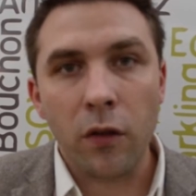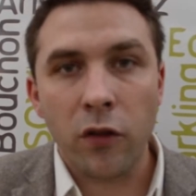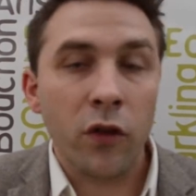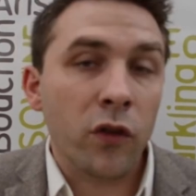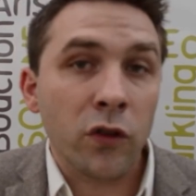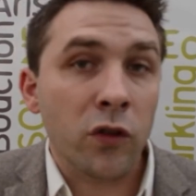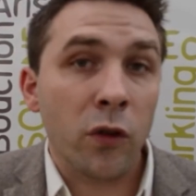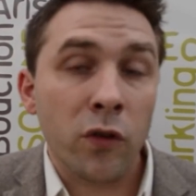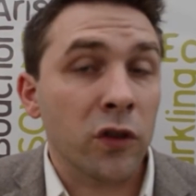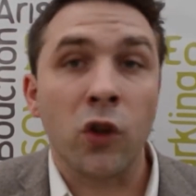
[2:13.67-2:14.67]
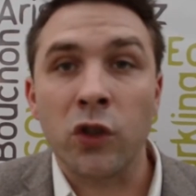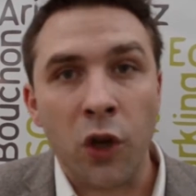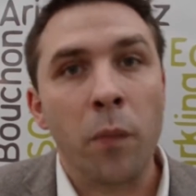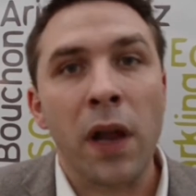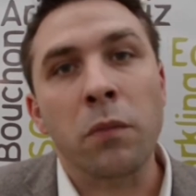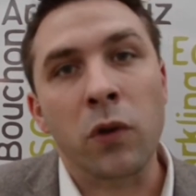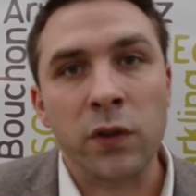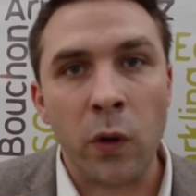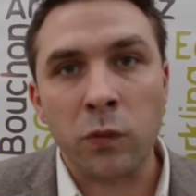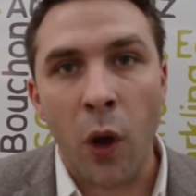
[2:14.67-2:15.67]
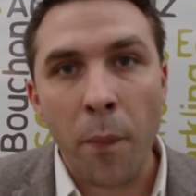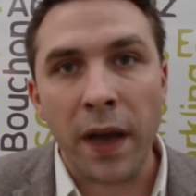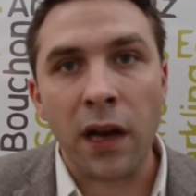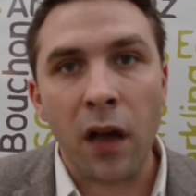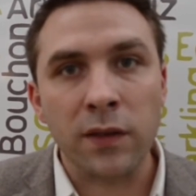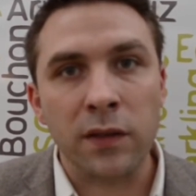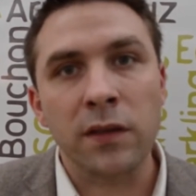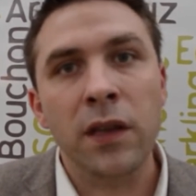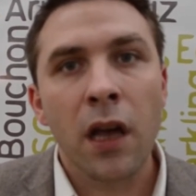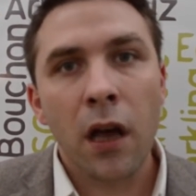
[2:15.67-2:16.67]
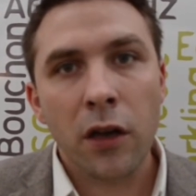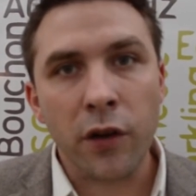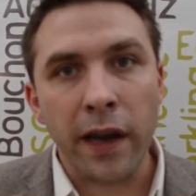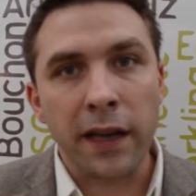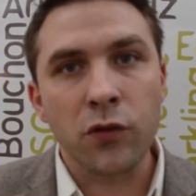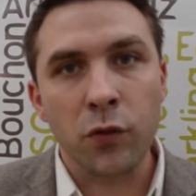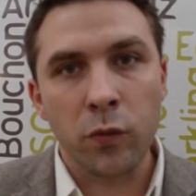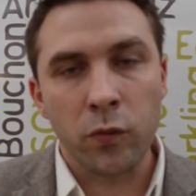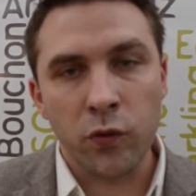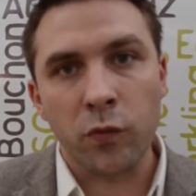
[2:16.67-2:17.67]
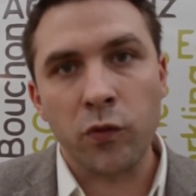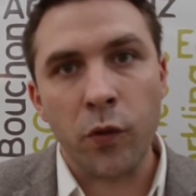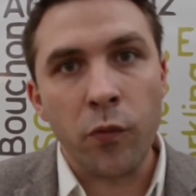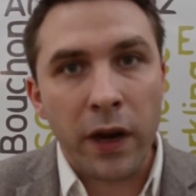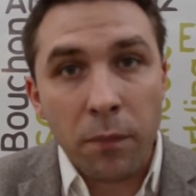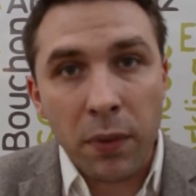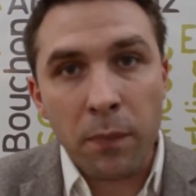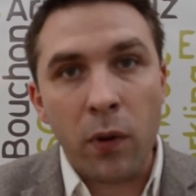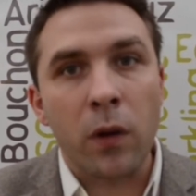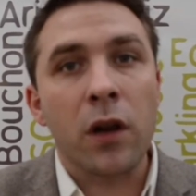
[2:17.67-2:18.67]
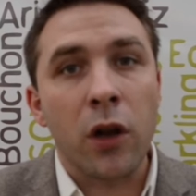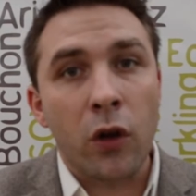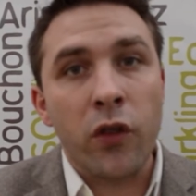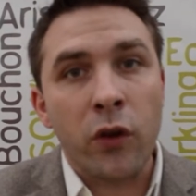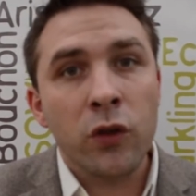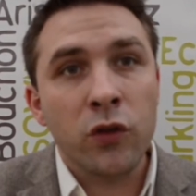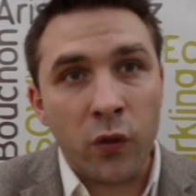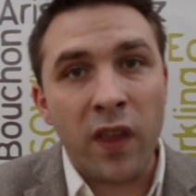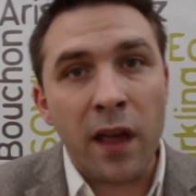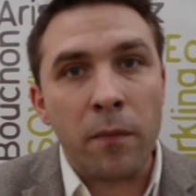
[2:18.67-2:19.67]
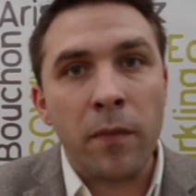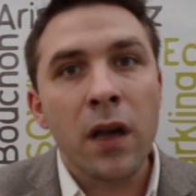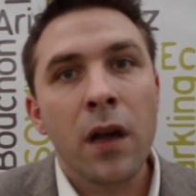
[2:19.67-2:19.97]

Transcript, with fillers: the, the, the, the, social platforms from champagne houses trying to, to, to bring people closer to them,